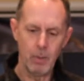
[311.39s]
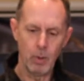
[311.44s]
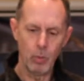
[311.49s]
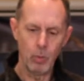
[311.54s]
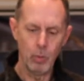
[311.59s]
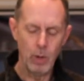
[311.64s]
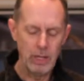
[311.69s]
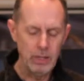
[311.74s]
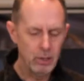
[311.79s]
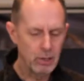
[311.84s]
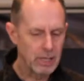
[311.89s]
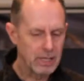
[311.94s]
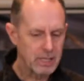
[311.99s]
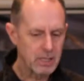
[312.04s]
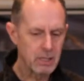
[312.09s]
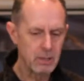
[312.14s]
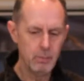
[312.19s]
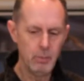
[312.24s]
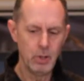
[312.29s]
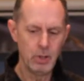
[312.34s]
When you listen
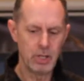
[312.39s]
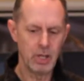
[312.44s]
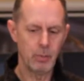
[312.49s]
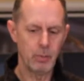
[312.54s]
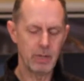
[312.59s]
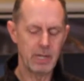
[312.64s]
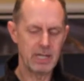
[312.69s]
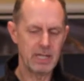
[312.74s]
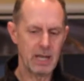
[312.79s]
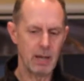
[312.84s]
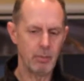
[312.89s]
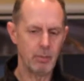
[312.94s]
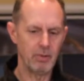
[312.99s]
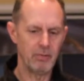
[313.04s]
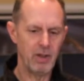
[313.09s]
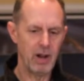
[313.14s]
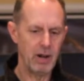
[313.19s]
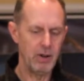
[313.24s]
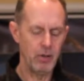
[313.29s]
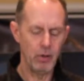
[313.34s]
to music with this
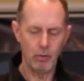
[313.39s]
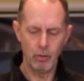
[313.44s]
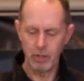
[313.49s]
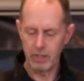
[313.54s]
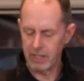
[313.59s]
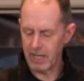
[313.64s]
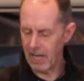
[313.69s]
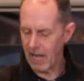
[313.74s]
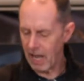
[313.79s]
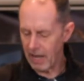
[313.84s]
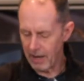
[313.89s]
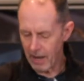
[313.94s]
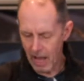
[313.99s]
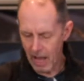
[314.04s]
amplifier, there is an